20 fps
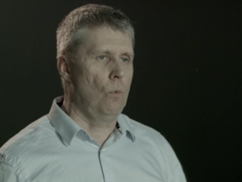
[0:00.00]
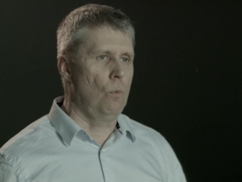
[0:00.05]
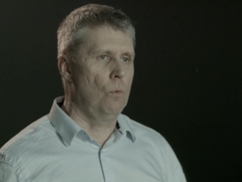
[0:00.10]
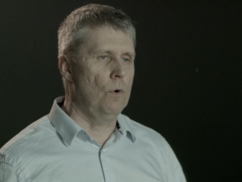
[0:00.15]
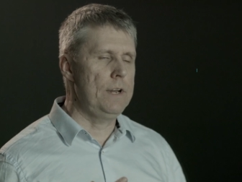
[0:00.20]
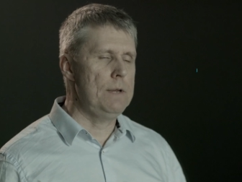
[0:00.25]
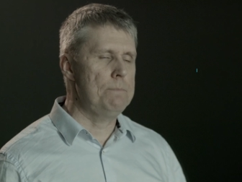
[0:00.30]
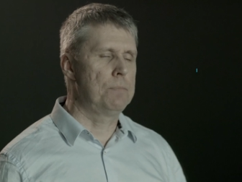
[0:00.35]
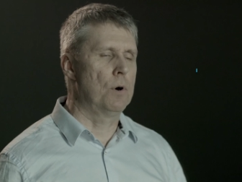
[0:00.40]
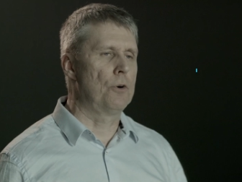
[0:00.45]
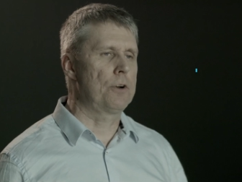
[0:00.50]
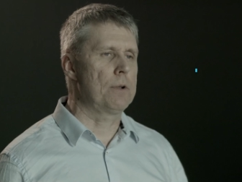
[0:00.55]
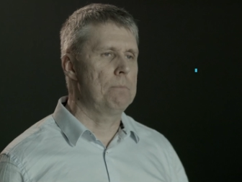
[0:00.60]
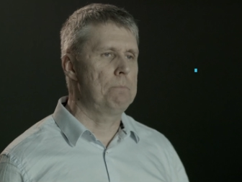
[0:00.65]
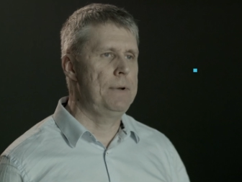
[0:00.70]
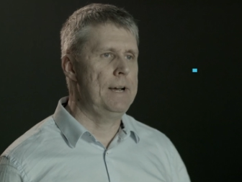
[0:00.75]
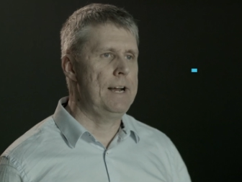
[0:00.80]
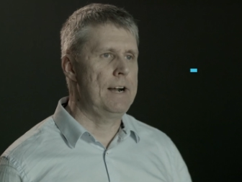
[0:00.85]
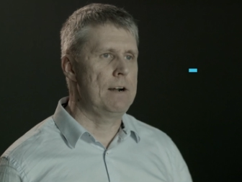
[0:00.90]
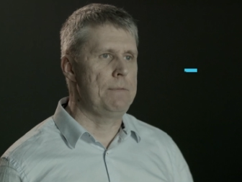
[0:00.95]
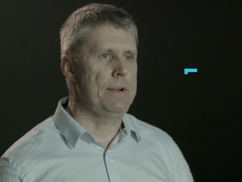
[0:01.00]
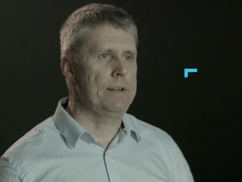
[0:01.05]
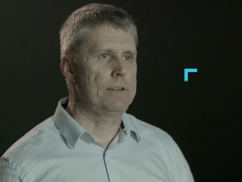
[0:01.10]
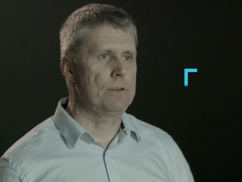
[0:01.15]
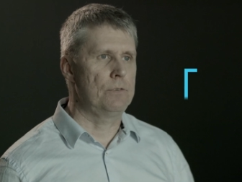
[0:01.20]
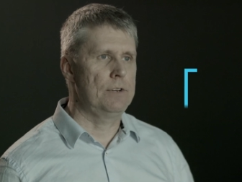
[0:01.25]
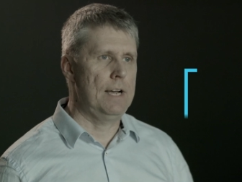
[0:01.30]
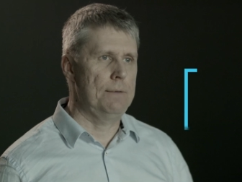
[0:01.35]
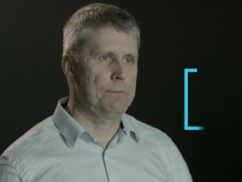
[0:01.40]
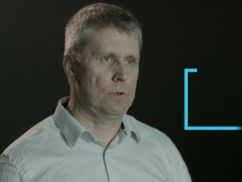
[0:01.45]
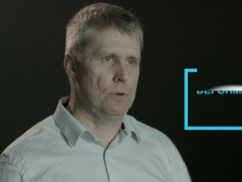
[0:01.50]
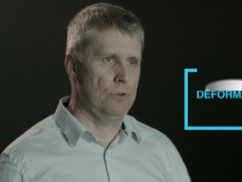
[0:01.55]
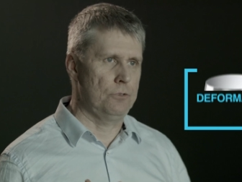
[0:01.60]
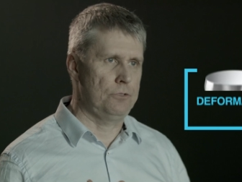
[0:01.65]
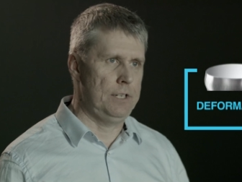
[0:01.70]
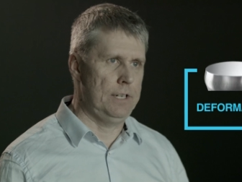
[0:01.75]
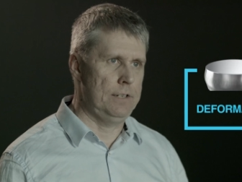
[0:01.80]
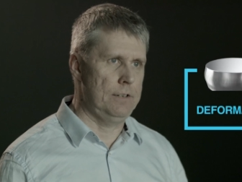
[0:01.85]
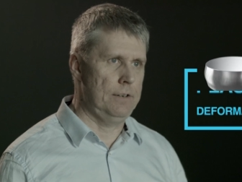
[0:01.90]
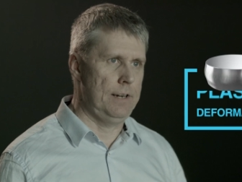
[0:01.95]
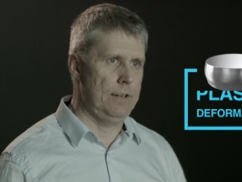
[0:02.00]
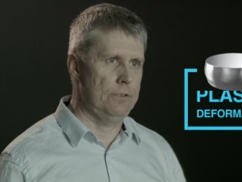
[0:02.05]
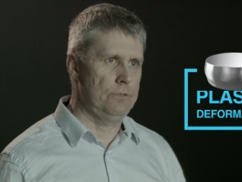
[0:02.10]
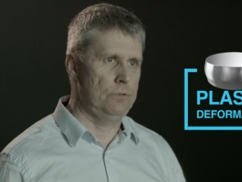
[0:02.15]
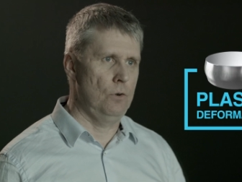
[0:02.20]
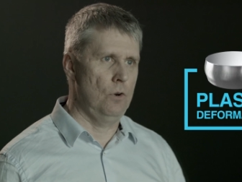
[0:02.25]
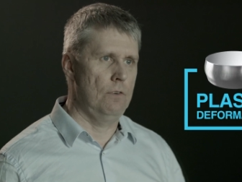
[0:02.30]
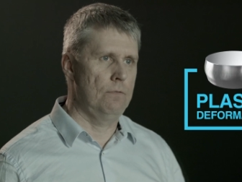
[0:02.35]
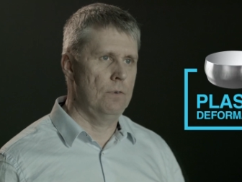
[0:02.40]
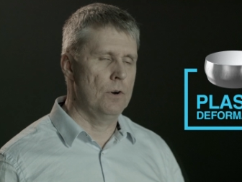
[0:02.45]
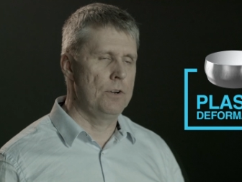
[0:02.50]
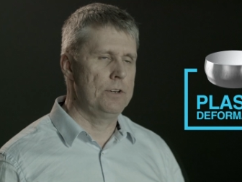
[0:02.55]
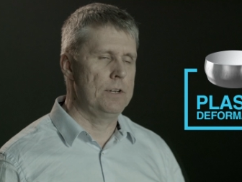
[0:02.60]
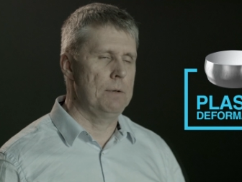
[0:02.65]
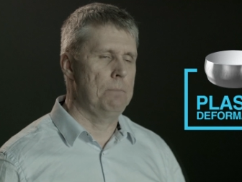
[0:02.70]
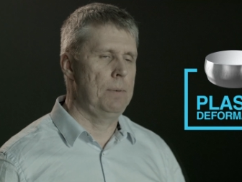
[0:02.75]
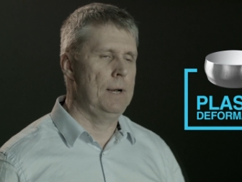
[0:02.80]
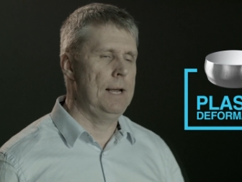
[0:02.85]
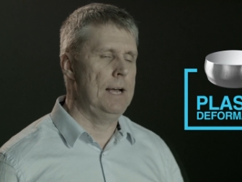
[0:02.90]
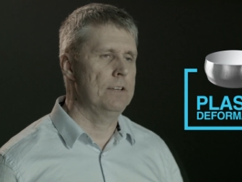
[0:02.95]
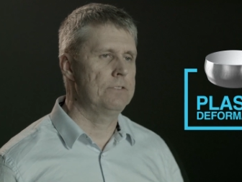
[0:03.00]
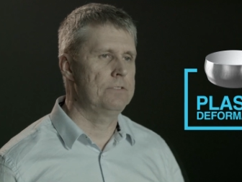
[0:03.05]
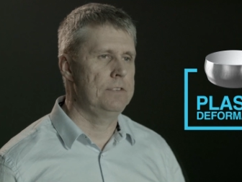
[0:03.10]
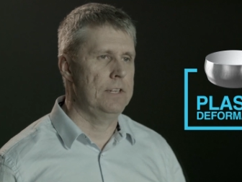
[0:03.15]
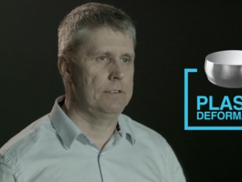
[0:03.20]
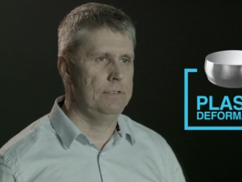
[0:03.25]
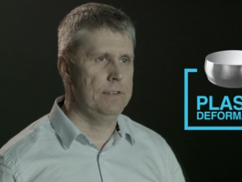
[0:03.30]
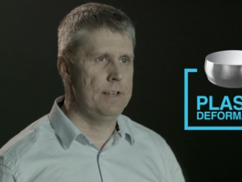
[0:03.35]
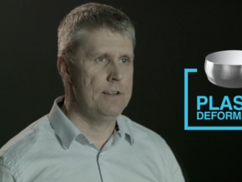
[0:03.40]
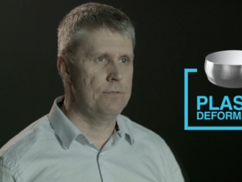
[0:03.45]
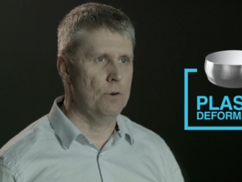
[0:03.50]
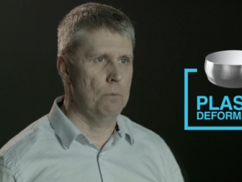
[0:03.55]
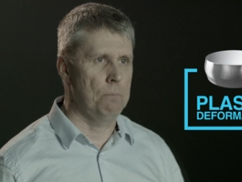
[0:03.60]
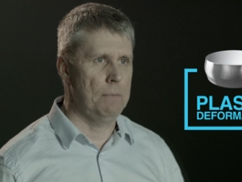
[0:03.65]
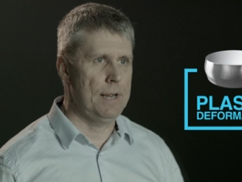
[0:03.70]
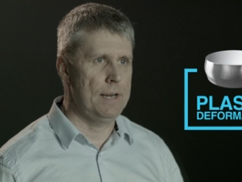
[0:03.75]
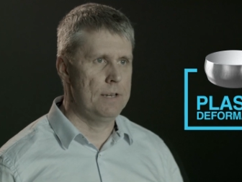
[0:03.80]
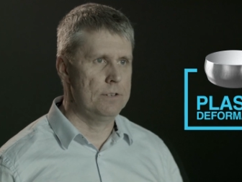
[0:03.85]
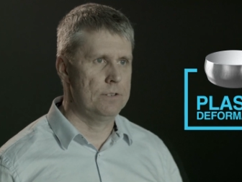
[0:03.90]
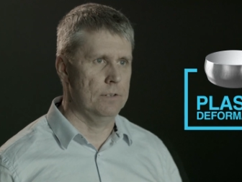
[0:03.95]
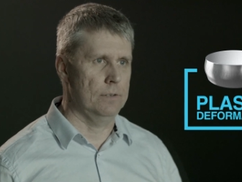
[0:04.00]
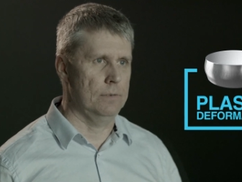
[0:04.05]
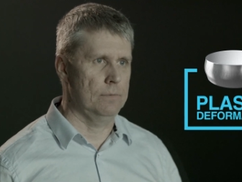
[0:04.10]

One important parameter you have to consider is to avoid the plastic deformation.